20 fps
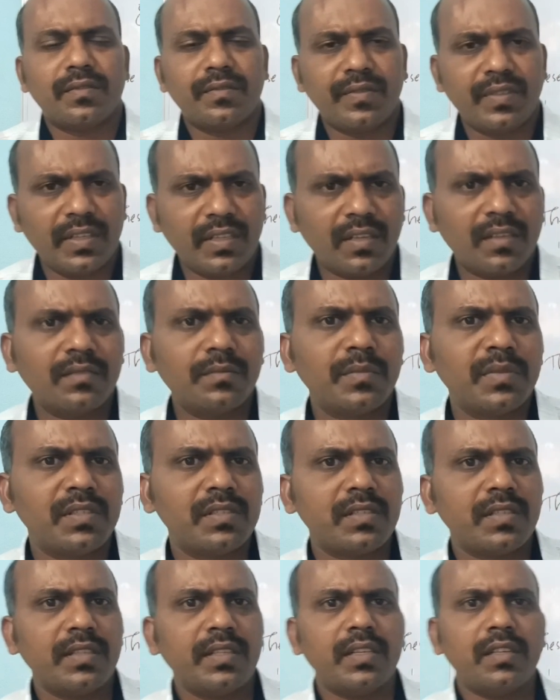we are
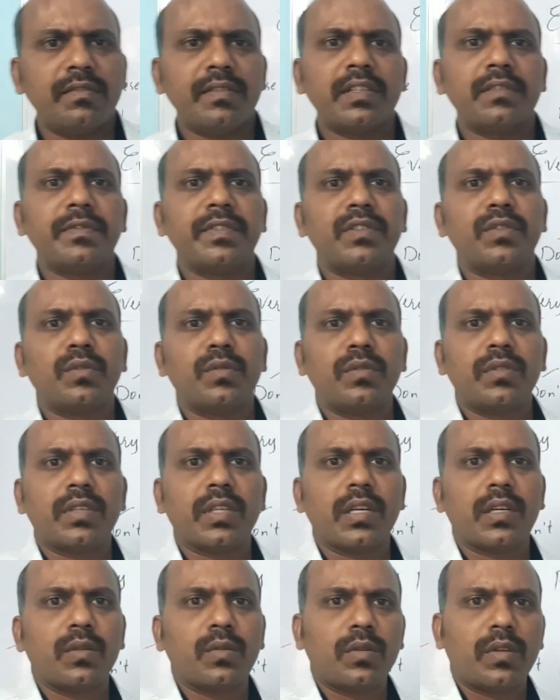busy, even we don't
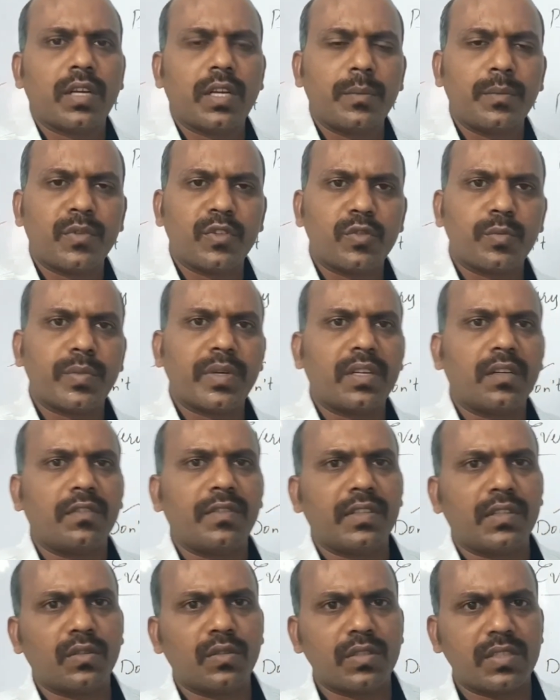have time to spend
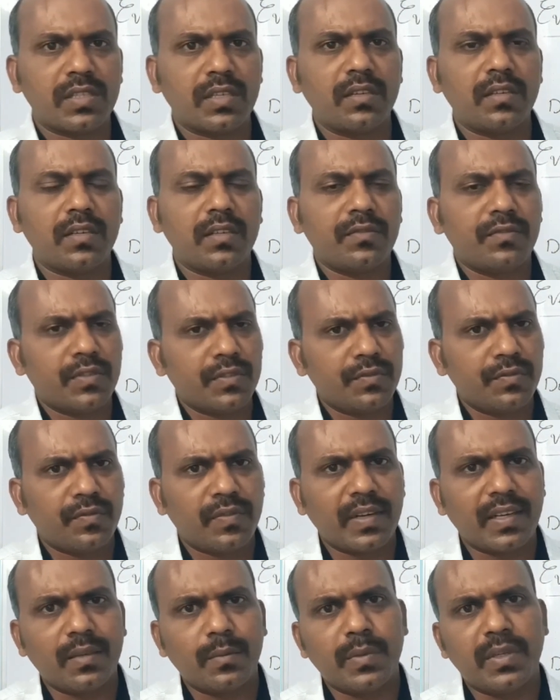with our children for
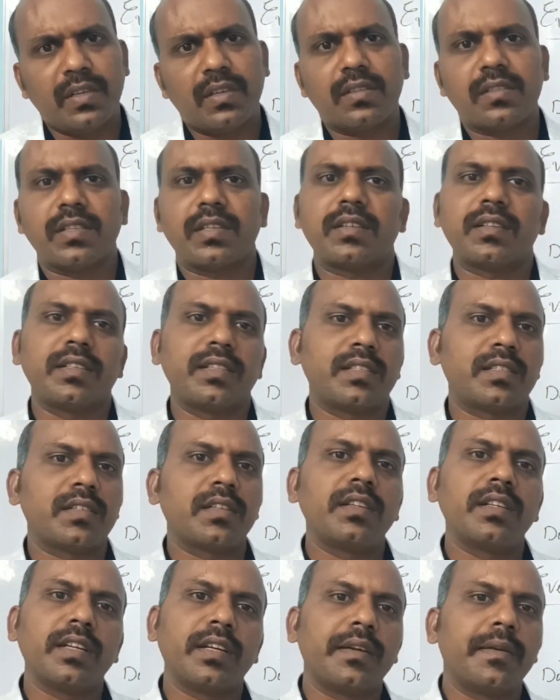5 minutes at least
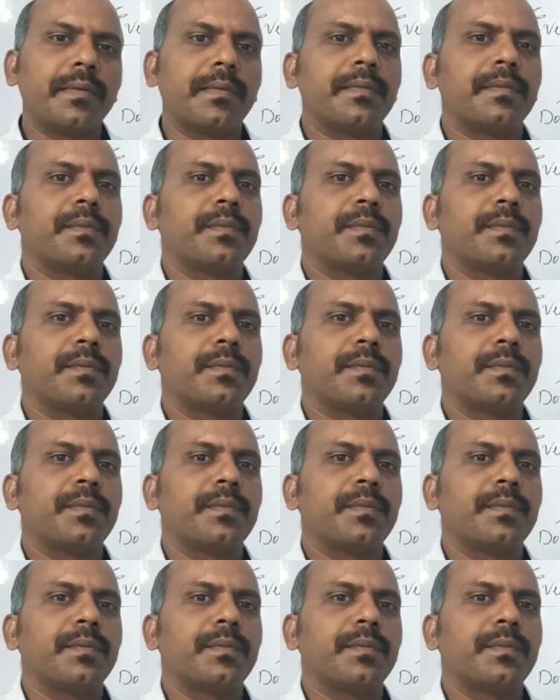a day.